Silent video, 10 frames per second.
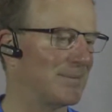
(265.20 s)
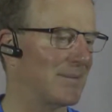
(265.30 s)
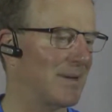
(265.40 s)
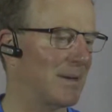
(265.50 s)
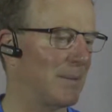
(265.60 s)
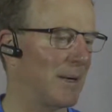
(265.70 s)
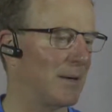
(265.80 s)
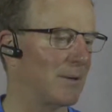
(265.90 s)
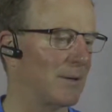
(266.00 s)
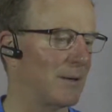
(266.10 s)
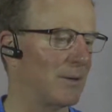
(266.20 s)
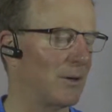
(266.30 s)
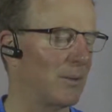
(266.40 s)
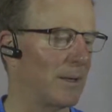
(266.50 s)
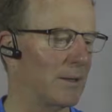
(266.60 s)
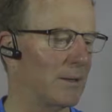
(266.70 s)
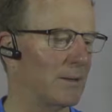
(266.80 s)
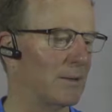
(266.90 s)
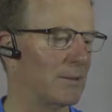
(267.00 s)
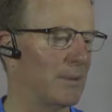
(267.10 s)
Yeah, Battleground. Oh my
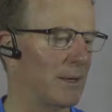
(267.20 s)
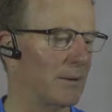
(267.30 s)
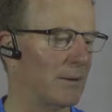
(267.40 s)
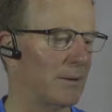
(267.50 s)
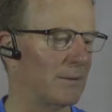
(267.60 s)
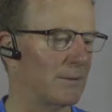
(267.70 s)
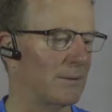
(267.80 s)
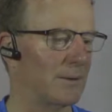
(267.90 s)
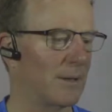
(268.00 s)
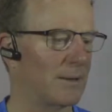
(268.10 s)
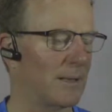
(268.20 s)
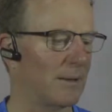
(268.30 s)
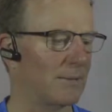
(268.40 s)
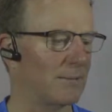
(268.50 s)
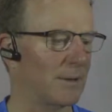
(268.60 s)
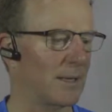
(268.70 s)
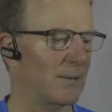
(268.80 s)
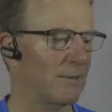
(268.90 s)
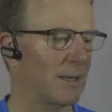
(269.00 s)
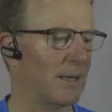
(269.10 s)
goodness, Battleground. Great town.
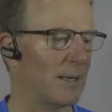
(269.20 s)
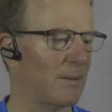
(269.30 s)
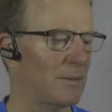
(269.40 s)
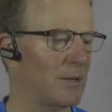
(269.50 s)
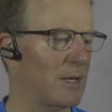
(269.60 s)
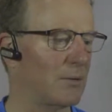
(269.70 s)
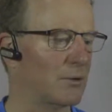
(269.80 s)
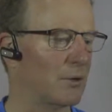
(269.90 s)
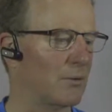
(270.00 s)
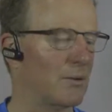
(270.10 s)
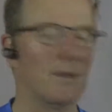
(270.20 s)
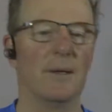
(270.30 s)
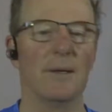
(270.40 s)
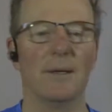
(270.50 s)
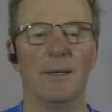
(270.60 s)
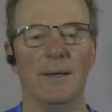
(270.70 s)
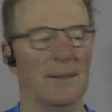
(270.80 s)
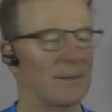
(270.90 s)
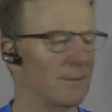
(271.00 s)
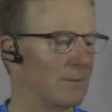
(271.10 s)
We got to come see you soon.
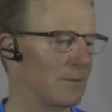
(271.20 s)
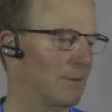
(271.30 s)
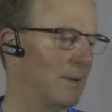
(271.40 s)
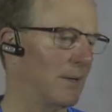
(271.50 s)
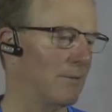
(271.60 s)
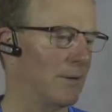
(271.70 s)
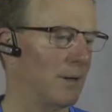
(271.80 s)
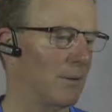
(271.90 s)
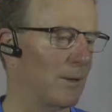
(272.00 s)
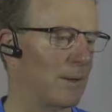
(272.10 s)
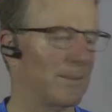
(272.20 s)
We're not far away.